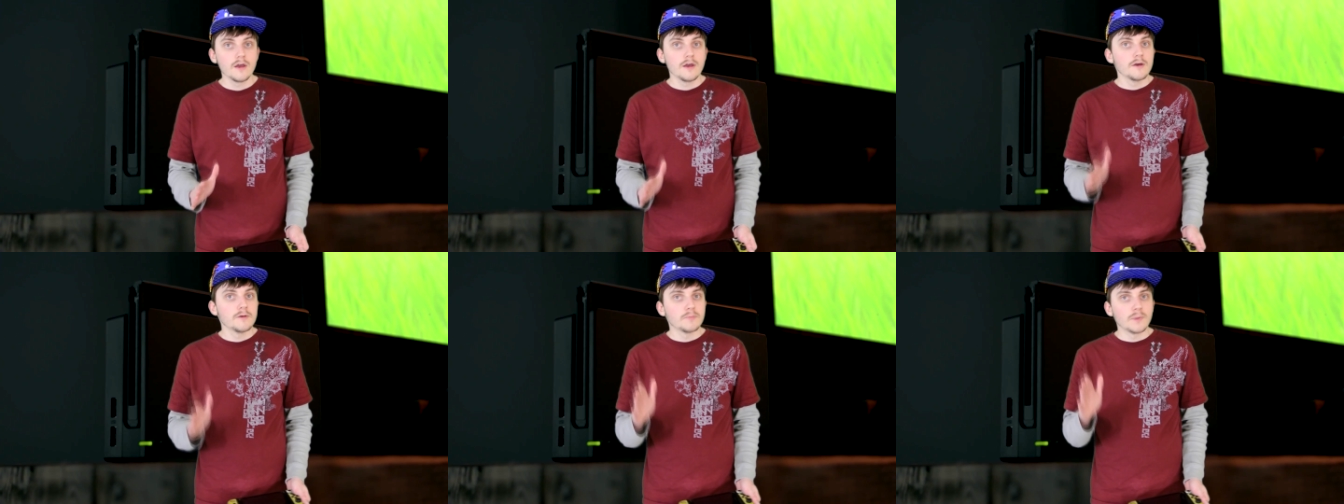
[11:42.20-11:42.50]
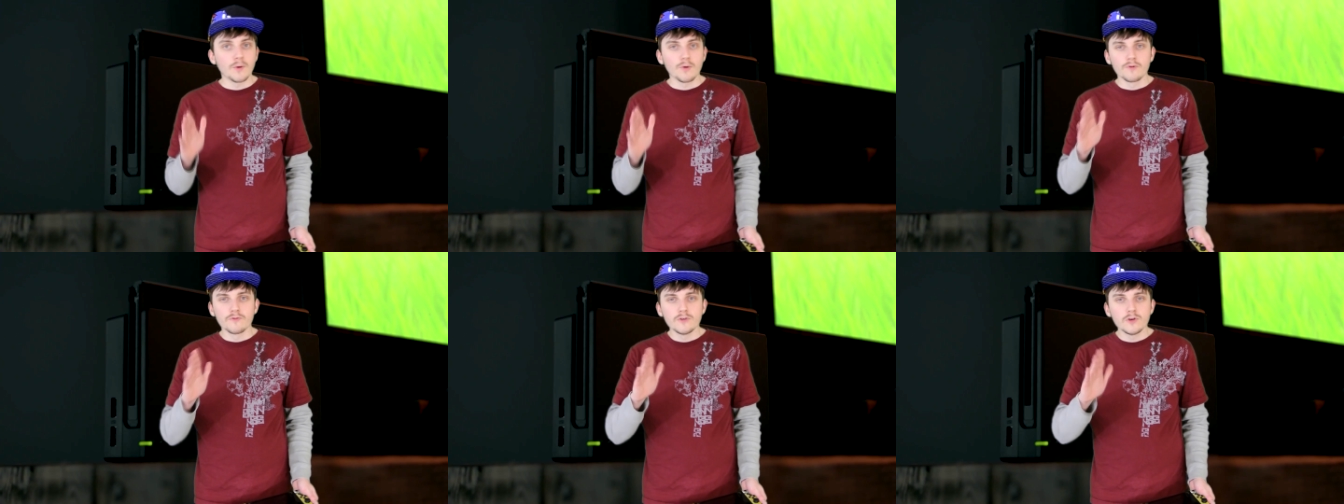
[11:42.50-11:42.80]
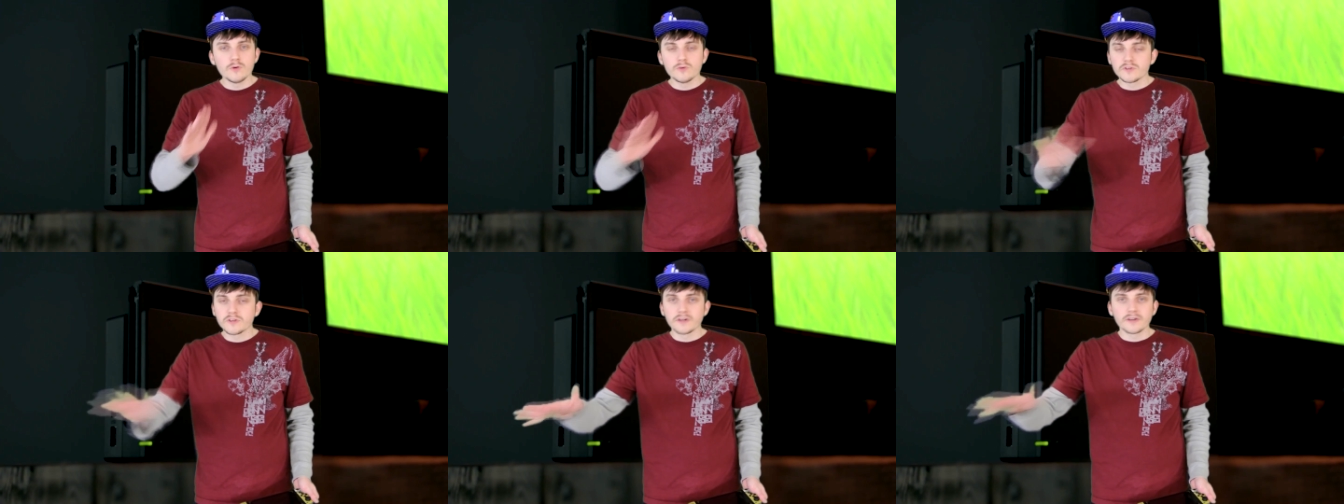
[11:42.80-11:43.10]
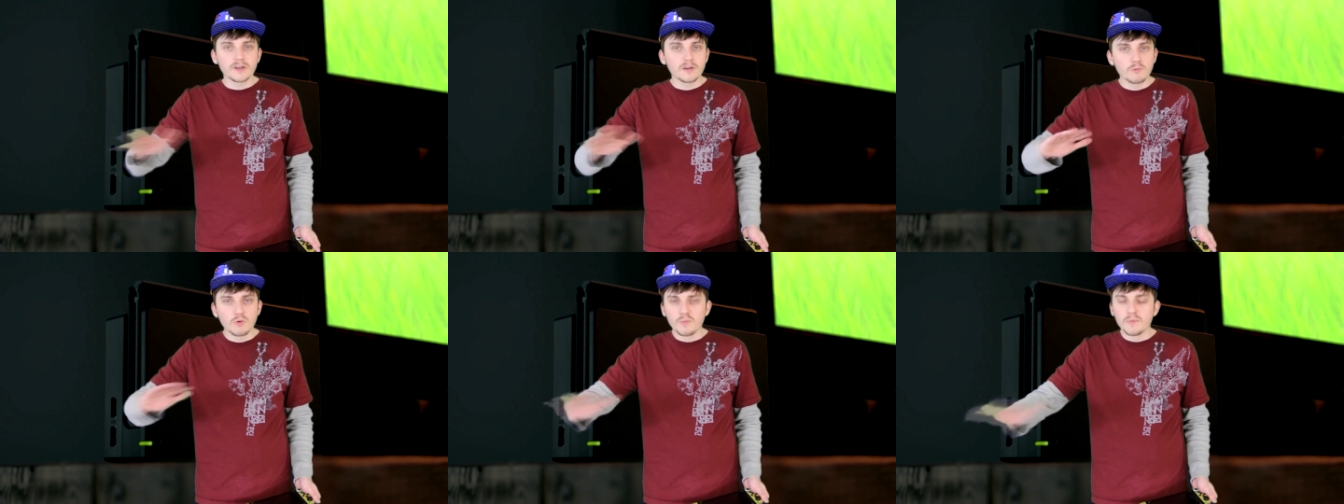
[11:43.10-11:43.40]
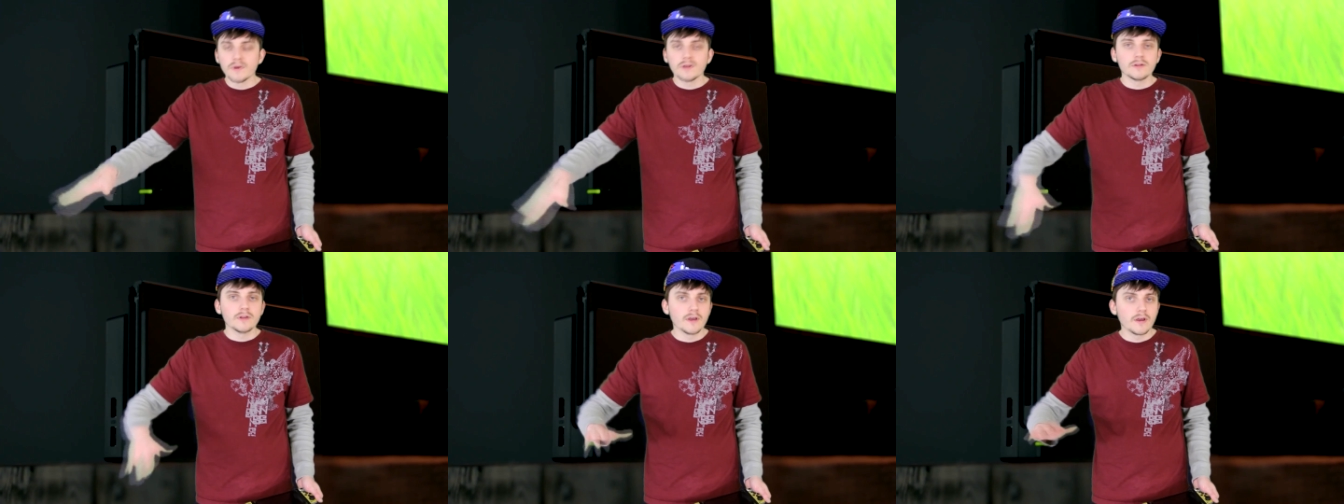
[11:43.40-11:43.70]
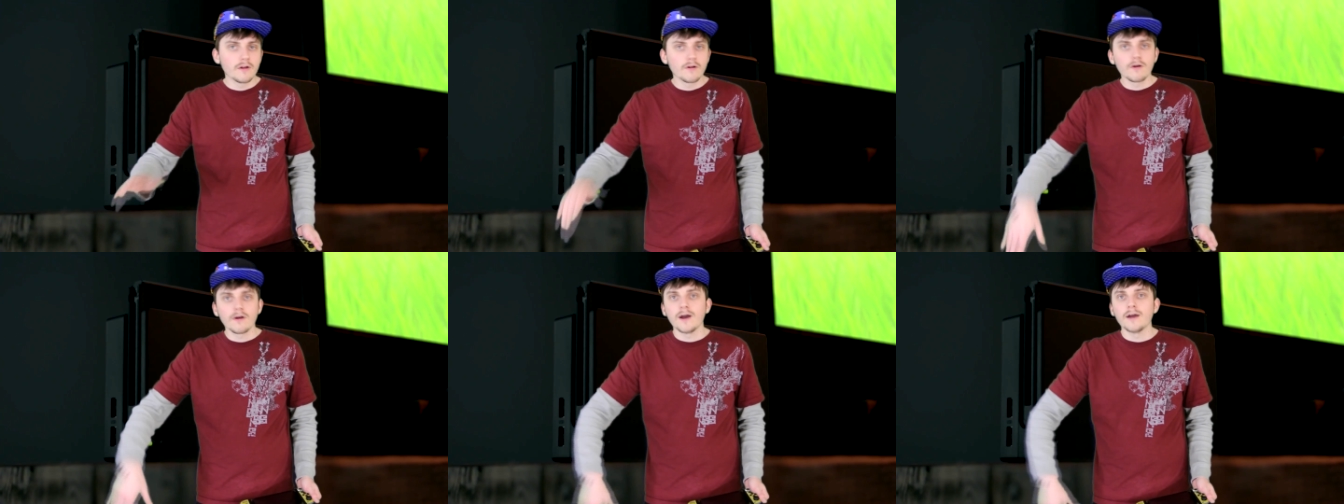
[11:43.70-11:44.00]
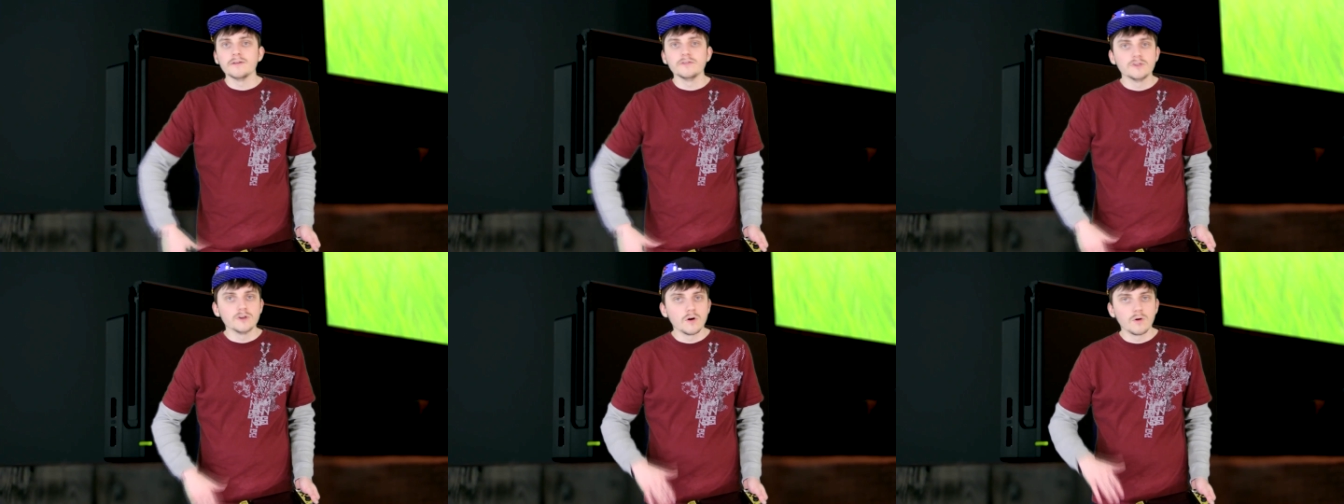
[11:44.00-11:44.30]
My review is going to come a bit later.
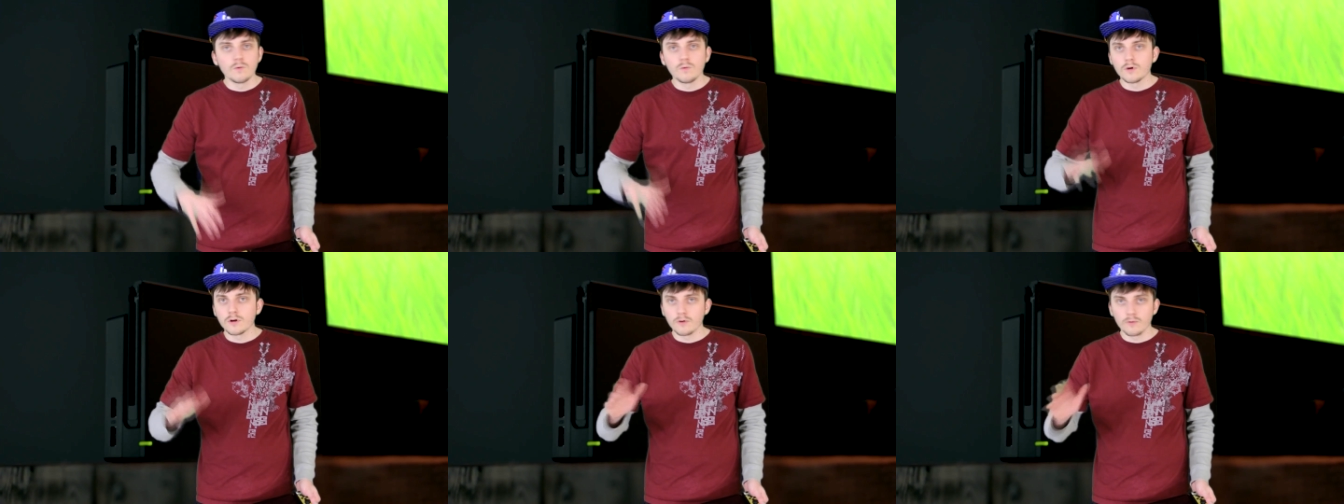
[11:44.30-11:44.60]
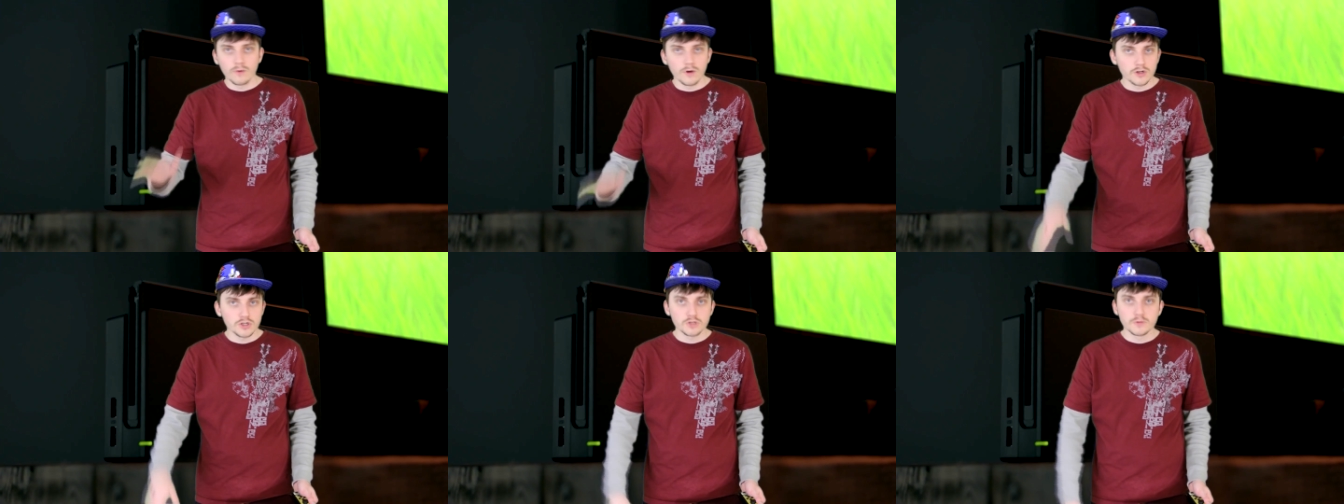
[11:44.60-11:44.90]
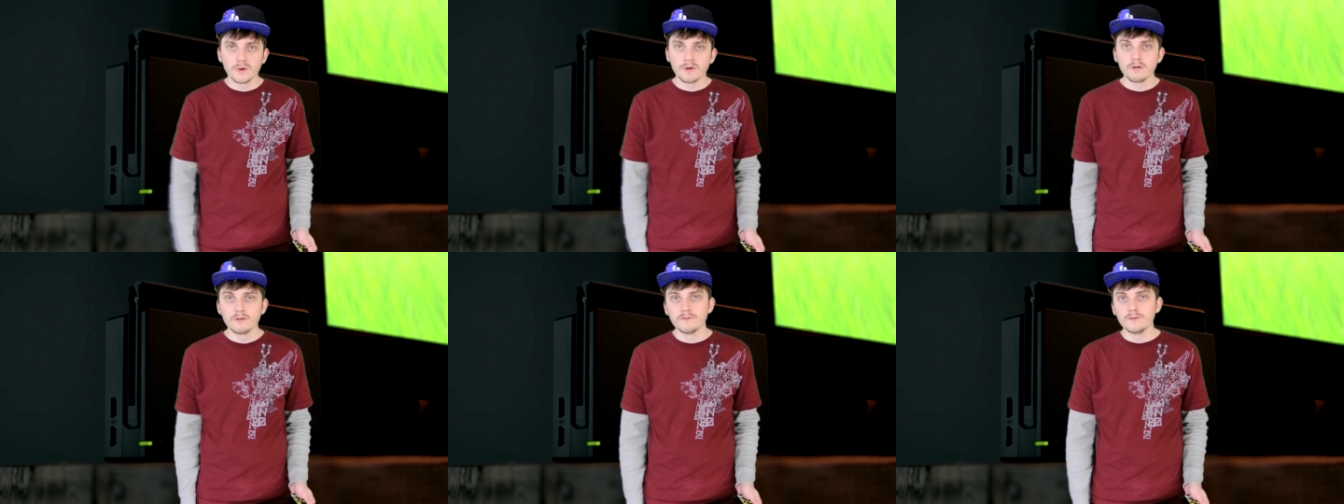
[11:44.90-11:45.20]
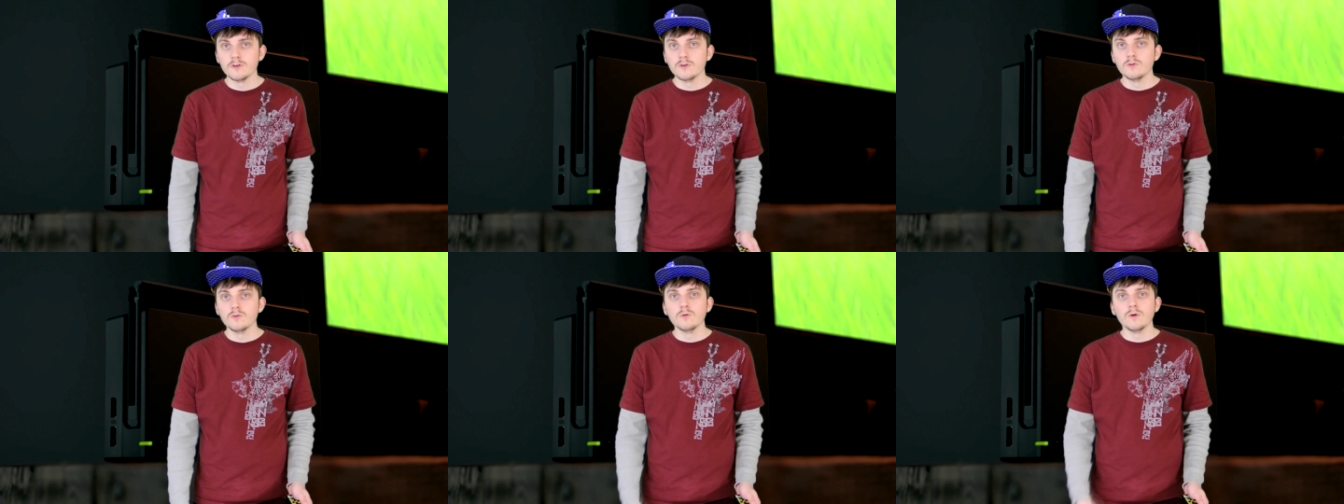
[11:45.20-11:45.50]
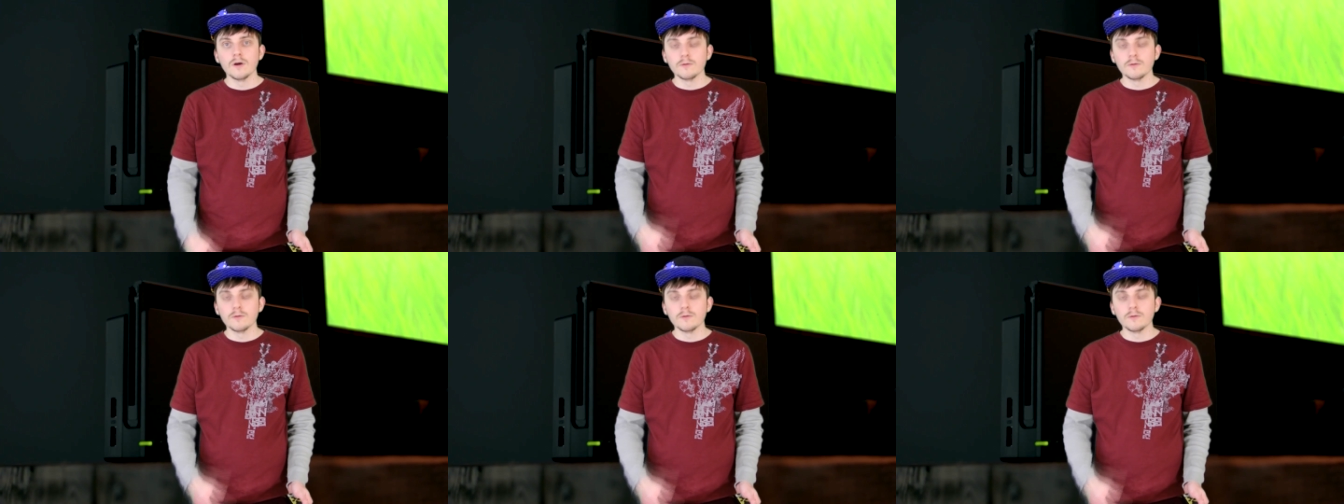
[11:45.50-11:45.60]
I don't want to rush my review.